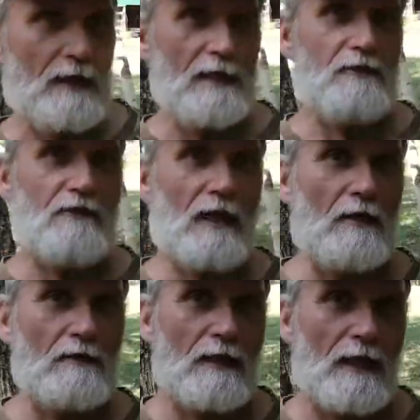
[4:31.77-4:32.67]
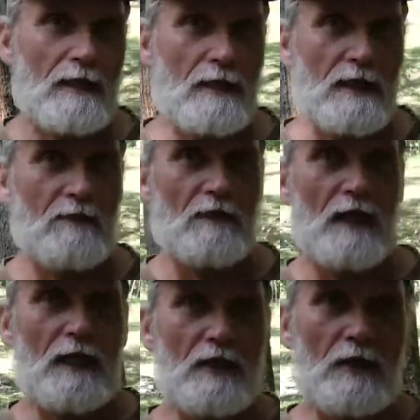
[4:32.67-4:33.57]
And they found that if
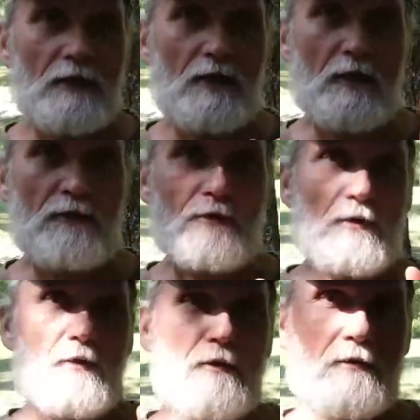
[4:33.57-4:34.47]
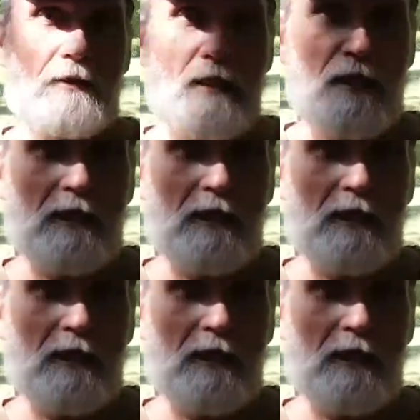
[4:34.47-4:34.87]
they could control